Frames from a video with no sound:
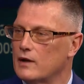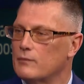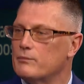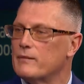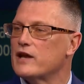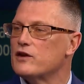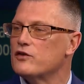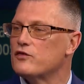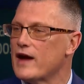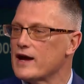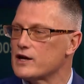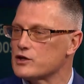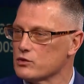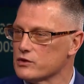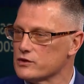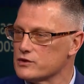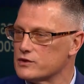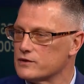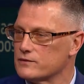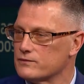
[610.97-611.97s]

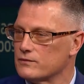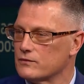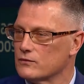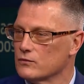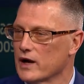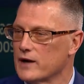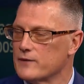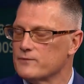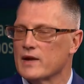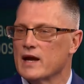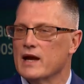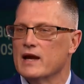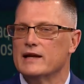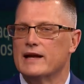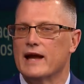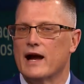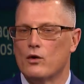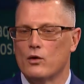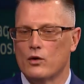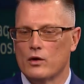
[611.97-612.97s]
Manufacturers. Right?
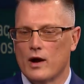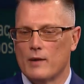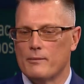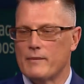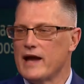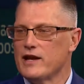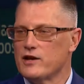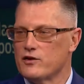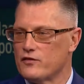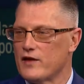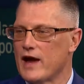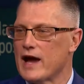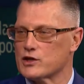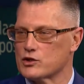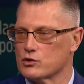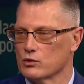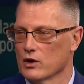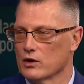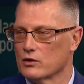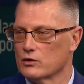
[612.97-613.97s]
Now, a
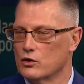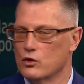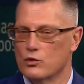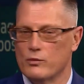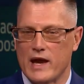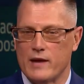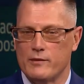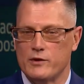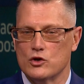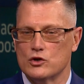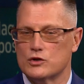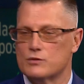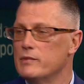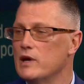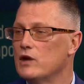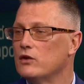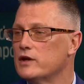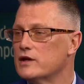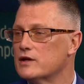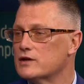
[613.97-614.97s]
manufacturer who may use
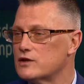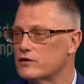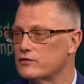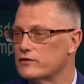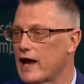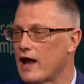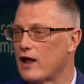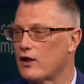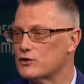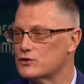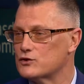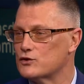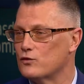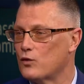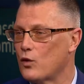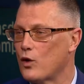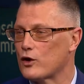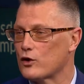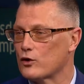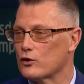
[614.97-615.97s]
millions of gallons
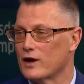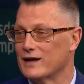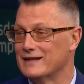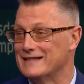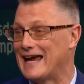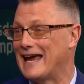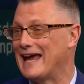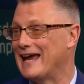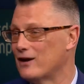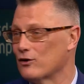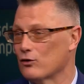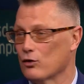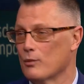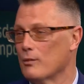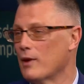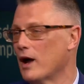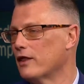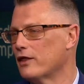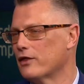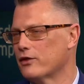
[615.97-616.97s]
of water a day or a
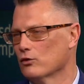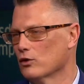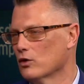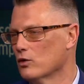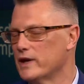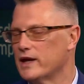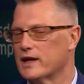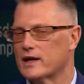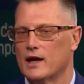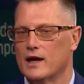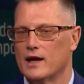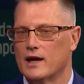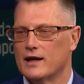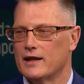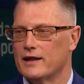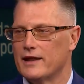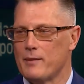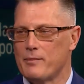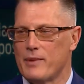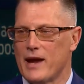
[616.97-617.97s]
month or a week,
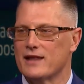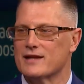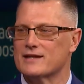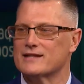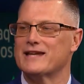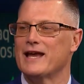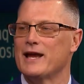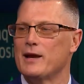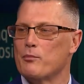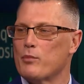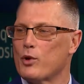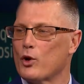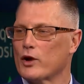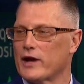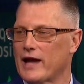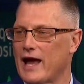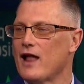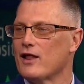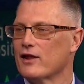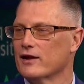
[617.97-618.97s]
they pay the same per
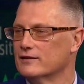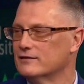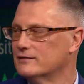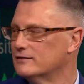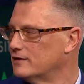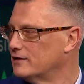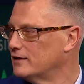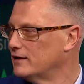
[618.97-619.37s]
gallon